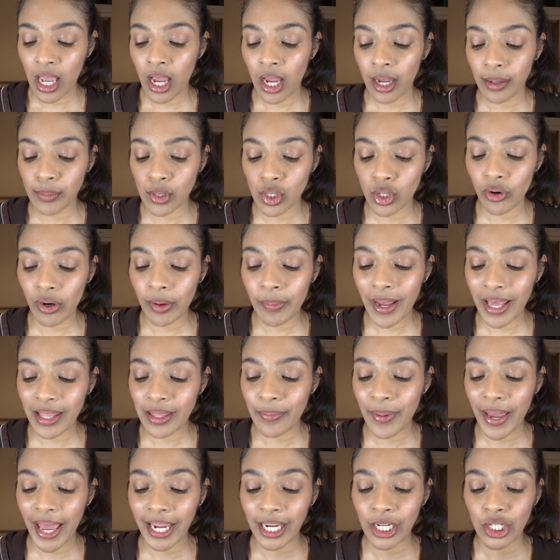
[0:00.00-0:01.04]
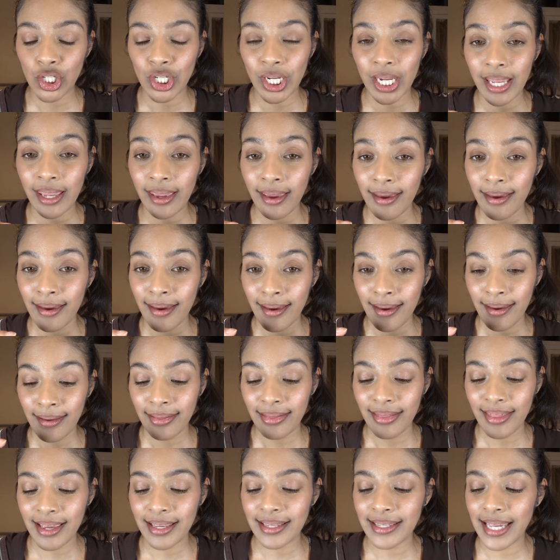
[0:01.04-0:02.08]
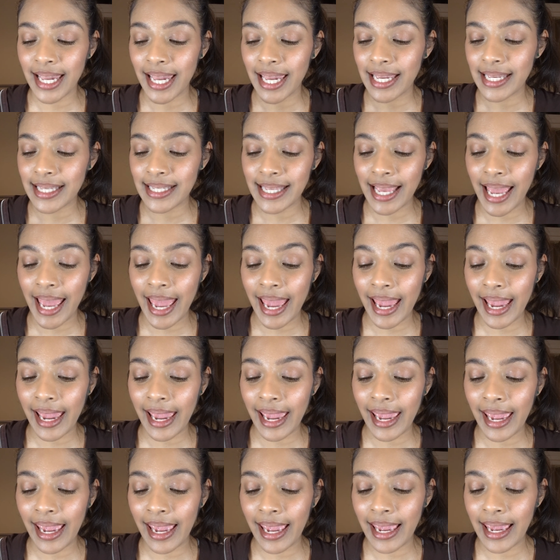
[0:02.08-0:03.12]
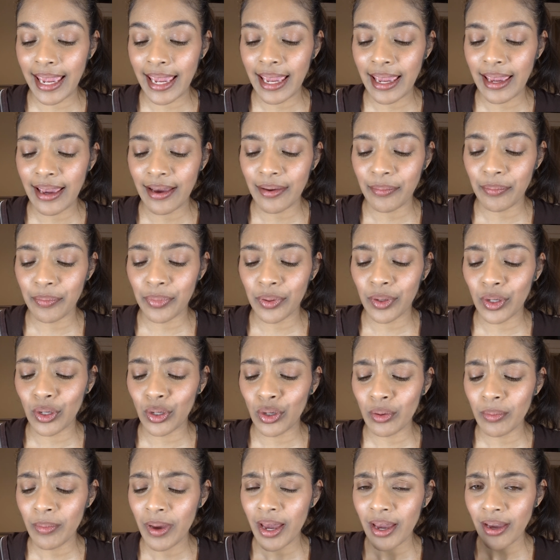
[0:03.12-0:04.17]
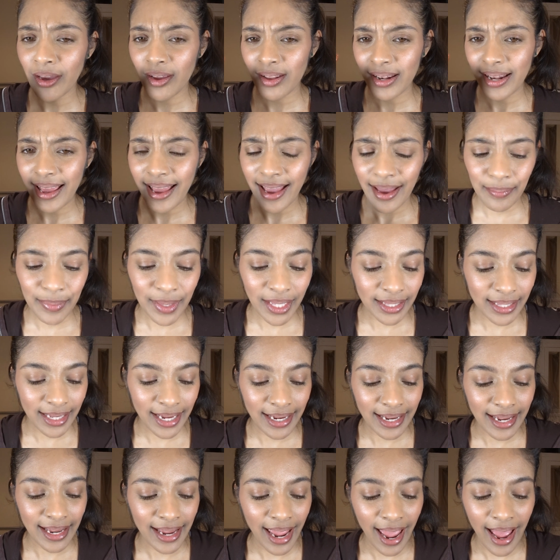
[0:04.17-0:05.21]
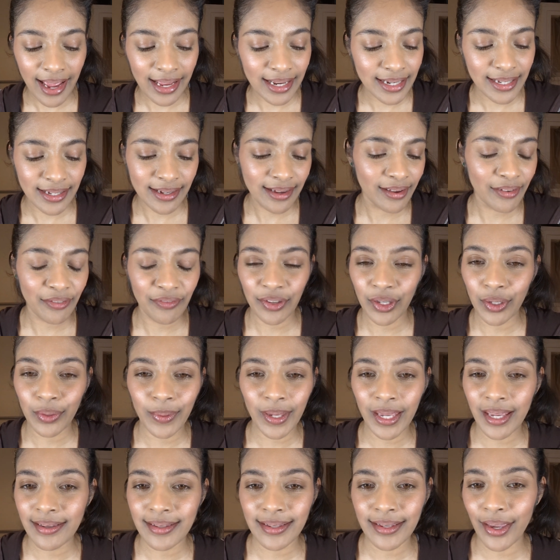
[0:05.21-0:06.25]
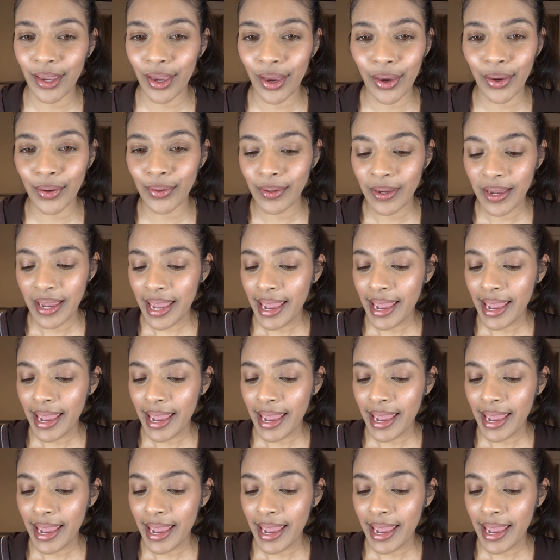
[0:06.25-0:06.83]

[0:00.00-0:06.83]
I'm sorry about the packaging. This is a Puma collab that they had a few years ago.